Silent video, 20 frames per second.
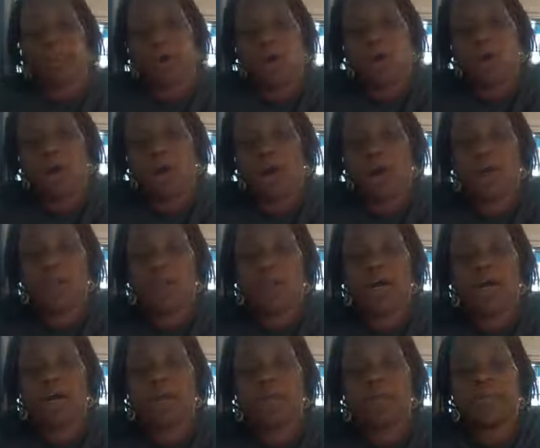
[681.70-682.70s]
know of
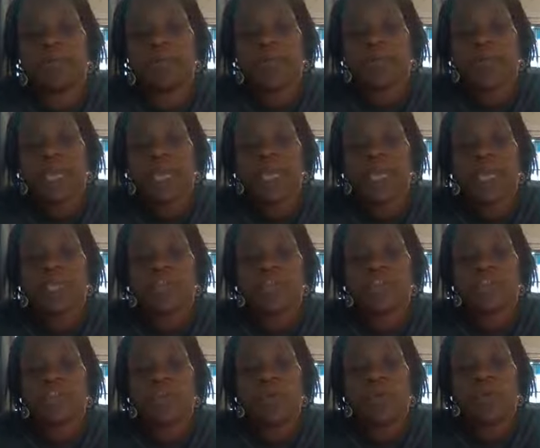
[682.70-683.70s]
um, and
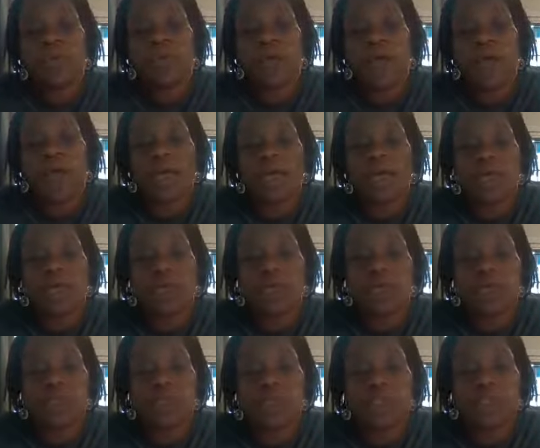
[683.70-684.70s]
so I
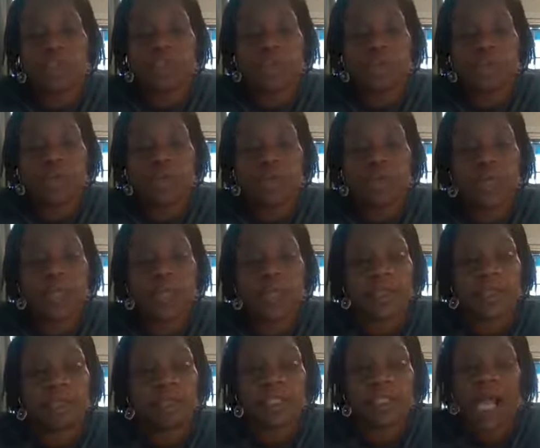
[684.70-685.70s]
just want to,
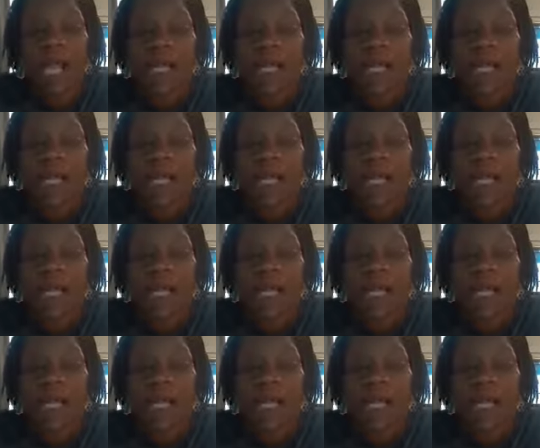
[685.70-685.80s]
um,